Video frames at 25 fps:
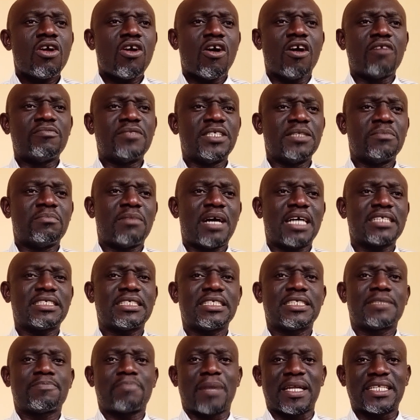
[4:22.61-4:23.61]
of the
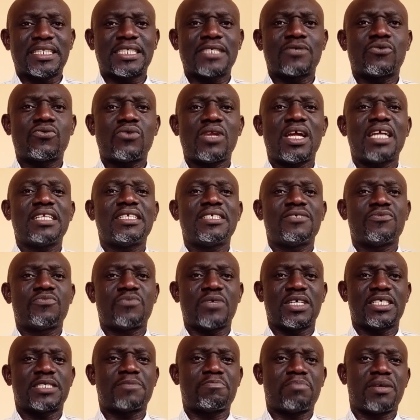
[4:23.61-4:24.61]
masses, particularly in
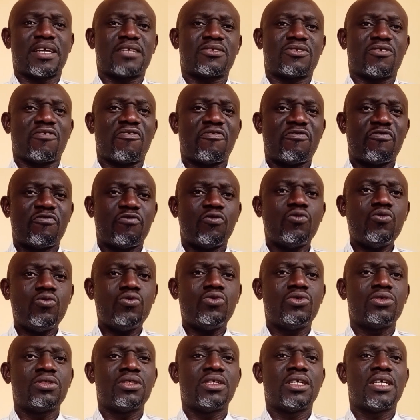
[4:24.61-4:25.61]
respect of
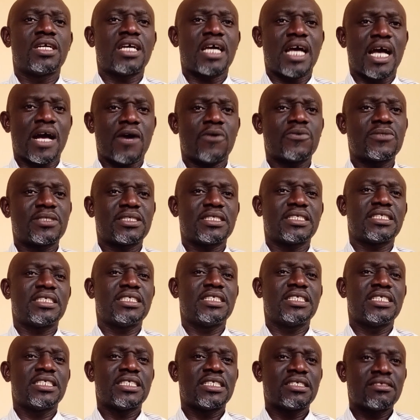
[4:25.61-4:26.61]
food,
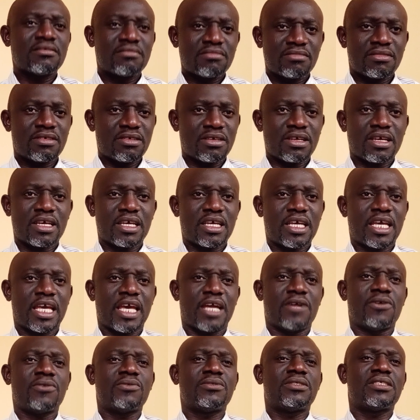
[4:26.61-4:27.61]
housing,
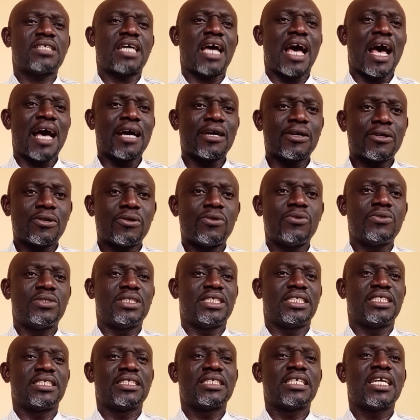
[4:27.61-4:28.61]
health, and
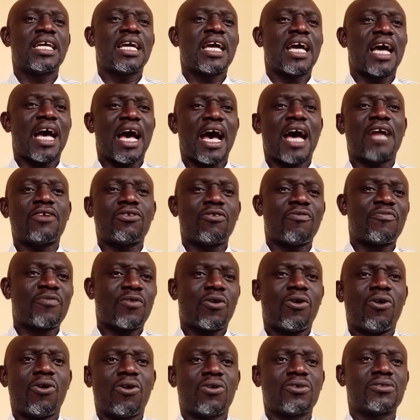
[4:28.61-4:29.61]
clothing, and of
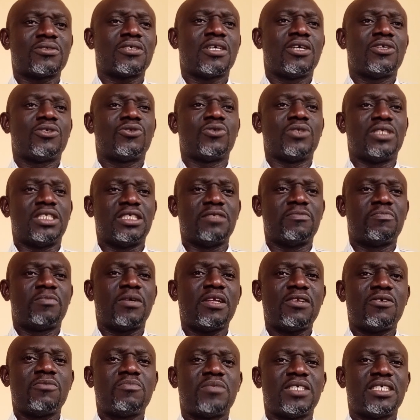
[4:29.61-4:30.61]
course, to
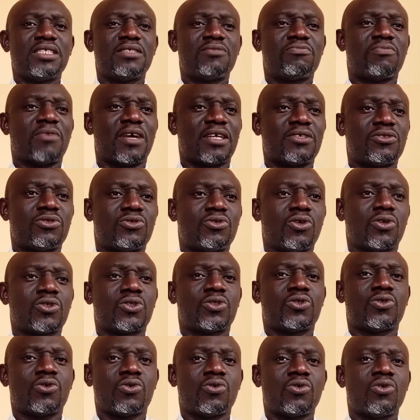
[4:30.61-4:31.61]
develop the
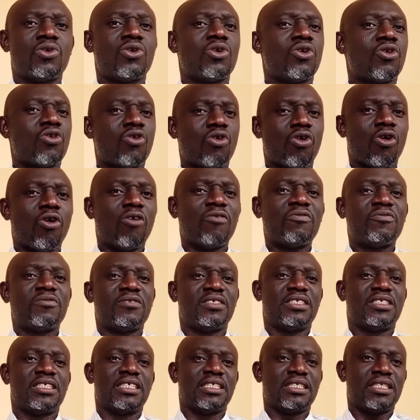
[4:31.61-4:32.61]
infrastructure of
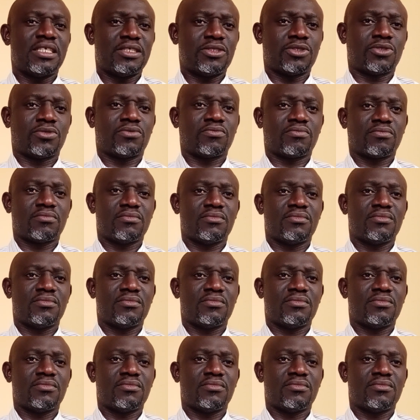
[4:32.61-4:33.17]
the nation.